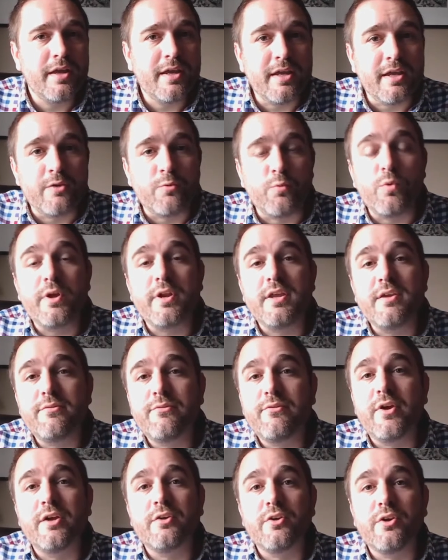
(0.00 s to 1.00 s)
And what he
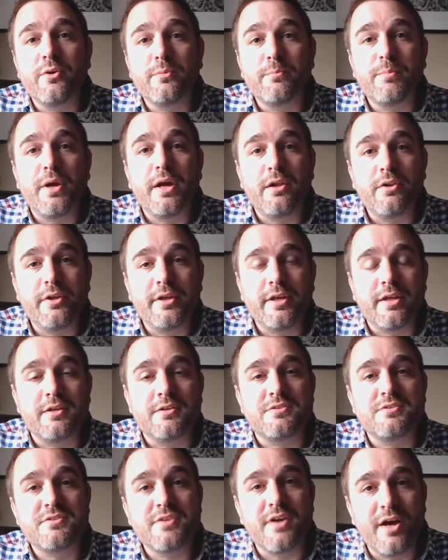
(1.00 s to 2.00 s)
found compelling
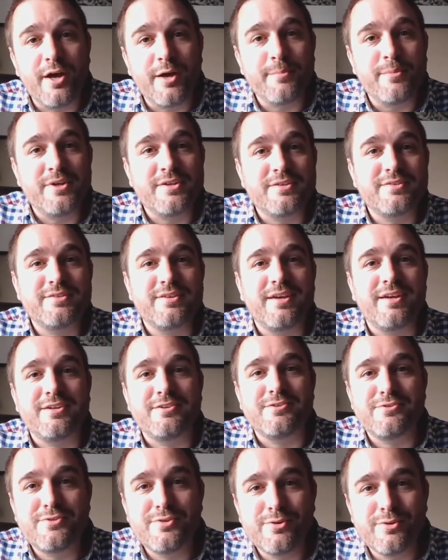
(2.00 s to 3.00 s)
in Thomas
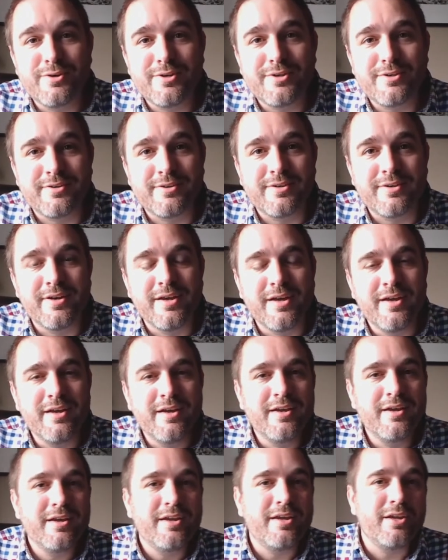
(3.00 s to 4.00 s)
and Turretin,
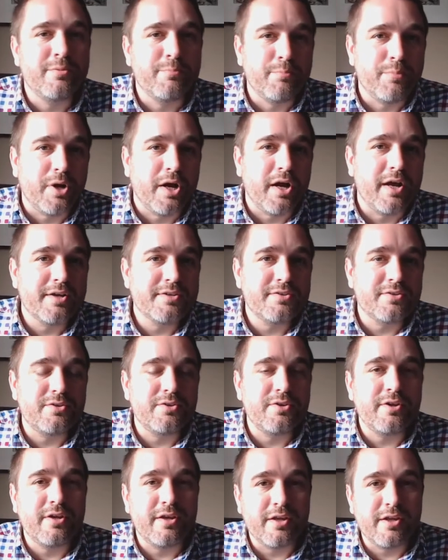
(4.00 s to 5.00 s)
in
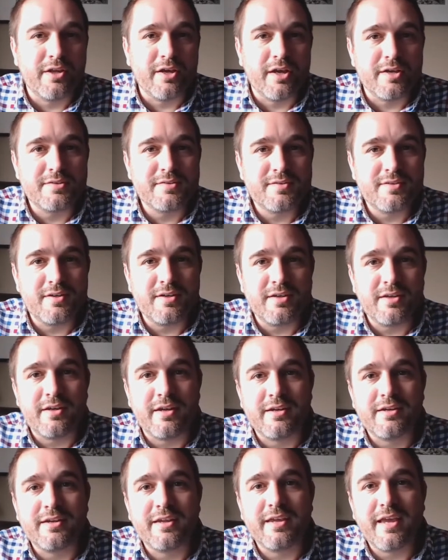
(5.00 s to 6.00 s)
Basil and
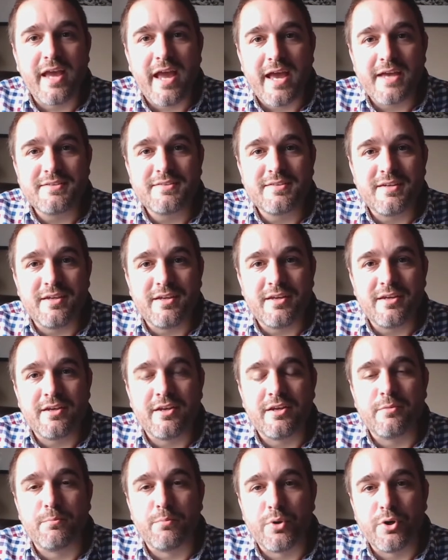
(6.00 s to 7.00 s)
Augustine and
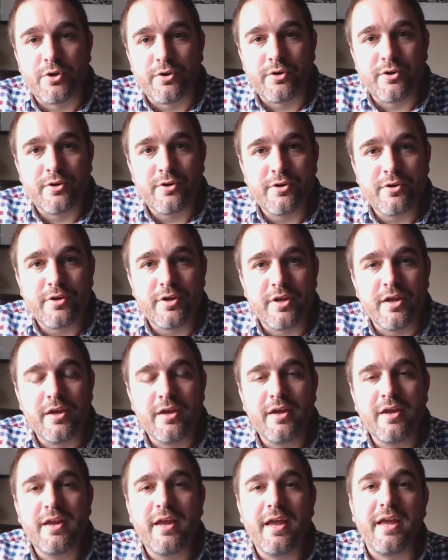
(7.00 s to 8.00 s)
Cassian and Bernard
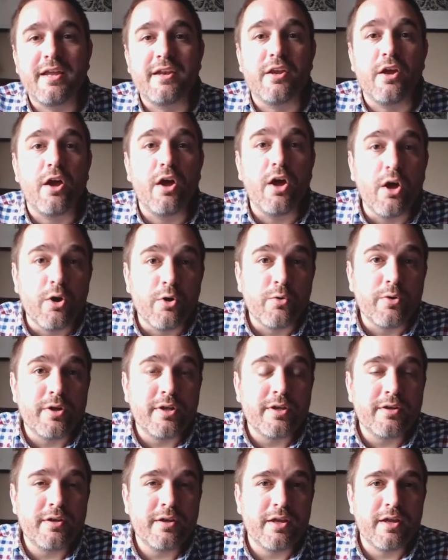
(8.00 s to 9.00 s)
and
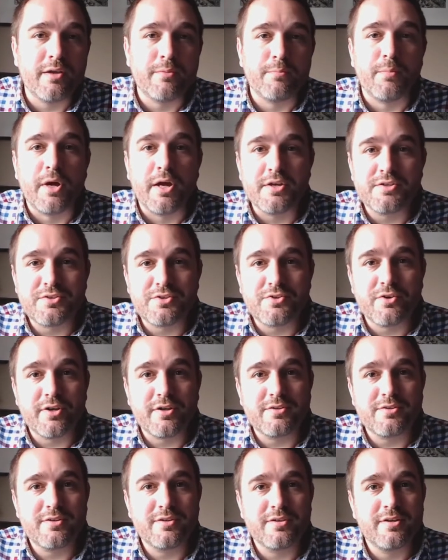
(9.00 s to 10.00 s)
Owen and
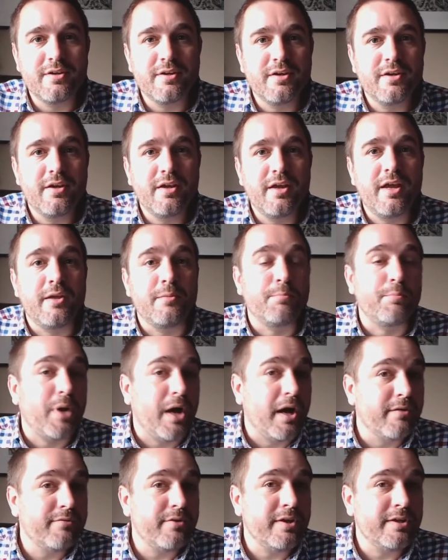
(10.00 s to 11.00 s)
Mastricht and
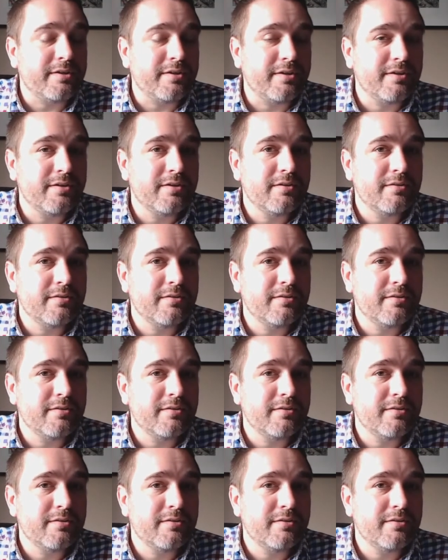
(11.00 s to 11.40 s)
Bavinck,